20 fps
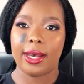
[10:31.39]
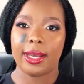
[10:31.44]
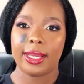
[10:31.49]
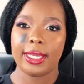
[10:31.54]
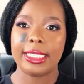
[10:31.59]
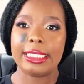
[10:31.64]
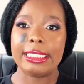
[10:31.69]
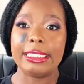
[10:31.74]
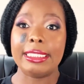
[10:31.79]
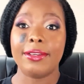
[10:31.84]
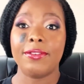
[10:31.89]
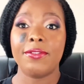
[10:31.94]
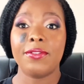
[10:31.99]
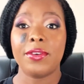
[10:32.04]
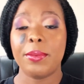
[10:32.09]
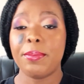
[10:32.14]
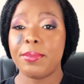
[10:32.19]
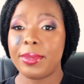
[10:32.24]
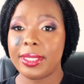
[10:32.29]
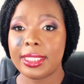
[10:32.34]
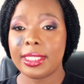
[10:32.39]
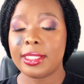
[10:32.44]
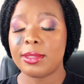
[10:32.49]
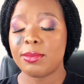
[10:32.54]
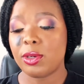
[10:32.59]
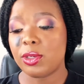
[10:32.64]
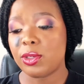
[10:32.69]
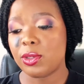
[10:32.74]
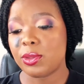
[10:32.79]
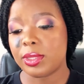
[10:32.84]
in different business
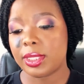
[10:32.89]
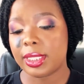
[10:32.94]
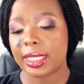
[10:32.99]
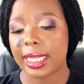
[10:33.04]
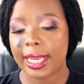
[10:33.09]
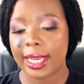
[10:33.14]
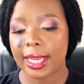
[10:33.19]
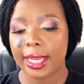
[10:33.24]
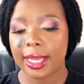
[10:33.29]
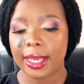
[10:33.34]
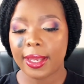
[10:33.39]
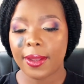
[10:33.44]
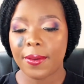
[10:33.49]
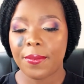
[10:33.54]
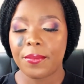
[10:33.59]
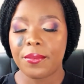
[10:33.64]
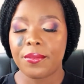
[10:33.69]
models, like